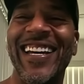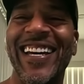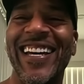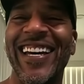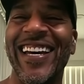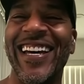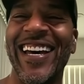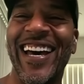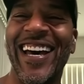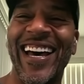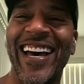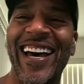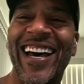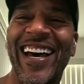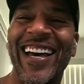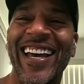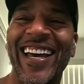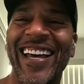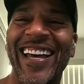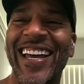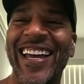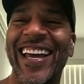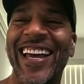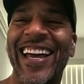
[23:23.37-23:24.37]

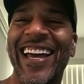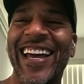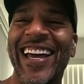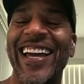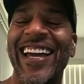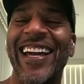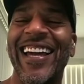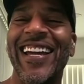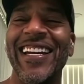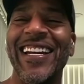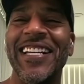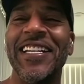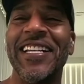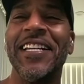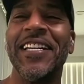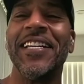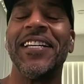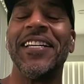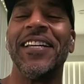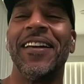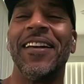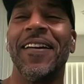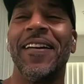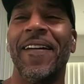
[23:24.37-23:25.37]

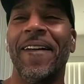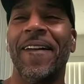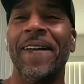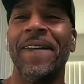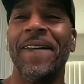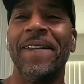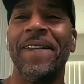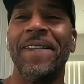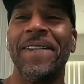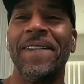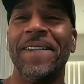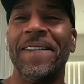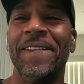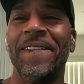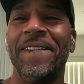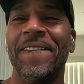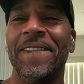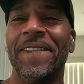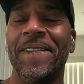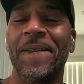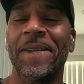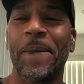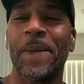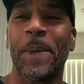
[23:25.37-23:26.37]

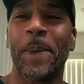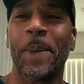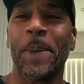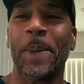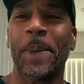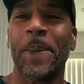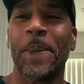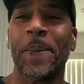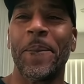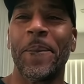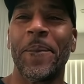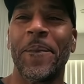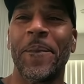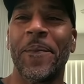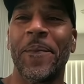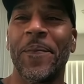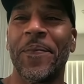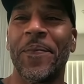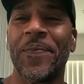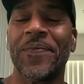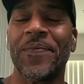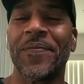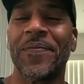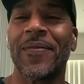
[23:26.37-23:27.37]
This person isn't speaking.